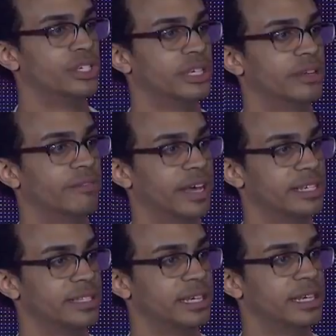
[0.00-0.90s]
to
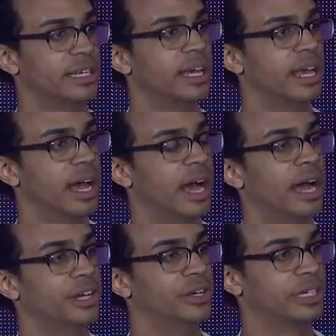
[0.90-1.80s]
invest in
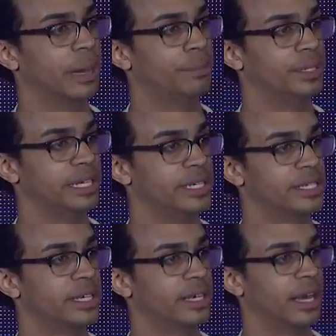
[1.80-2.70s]
100
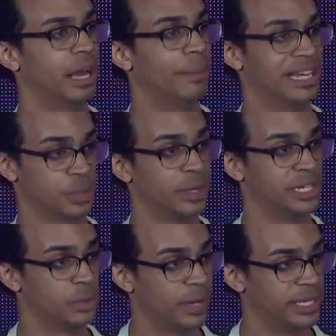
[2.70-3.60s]
companies uh, by
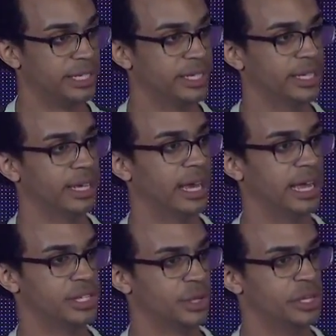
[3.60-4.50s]
2020. Uh,
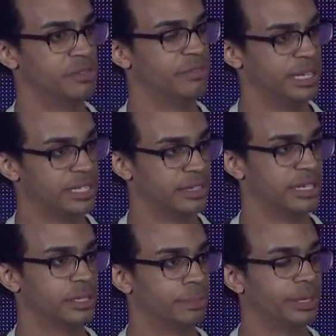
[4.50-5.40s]
and so it's, it's,
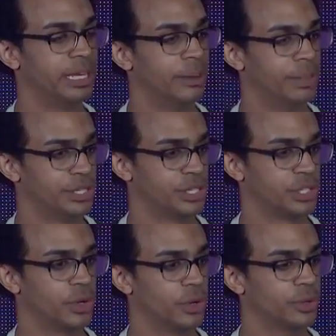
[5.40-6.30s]
it's a pretty ambitious
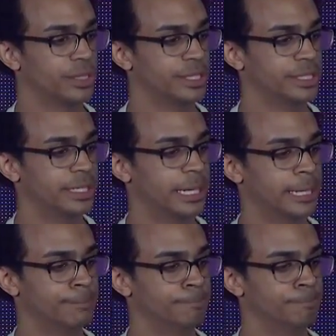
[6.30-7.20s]
goal.
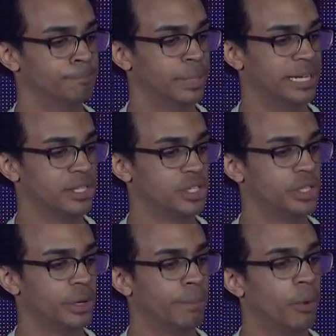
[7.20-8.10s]
Um, but to
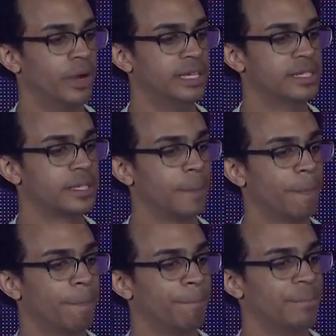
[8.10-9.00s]
your point,
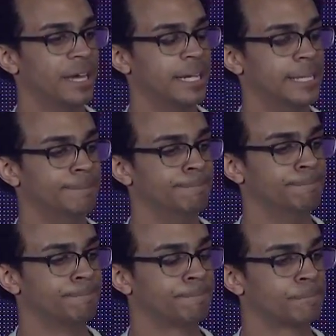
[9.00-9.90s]
um,
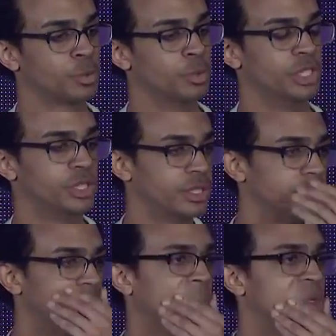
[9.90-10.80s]
which,
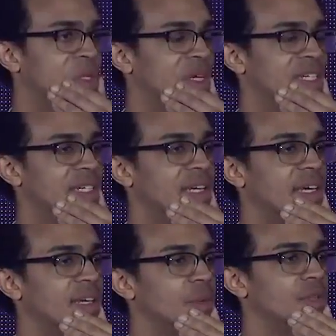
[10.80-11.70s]
what was your question
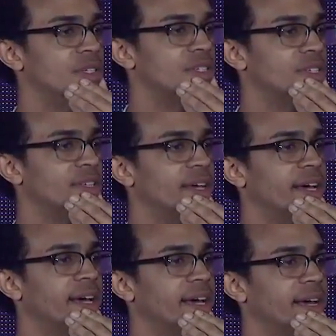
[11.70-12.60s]
again? It was?
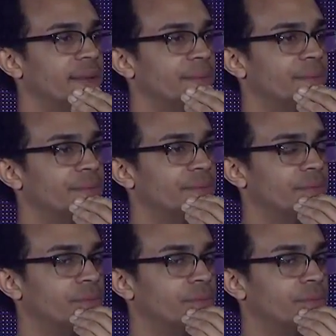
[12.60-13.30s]
Uh, if they didn't want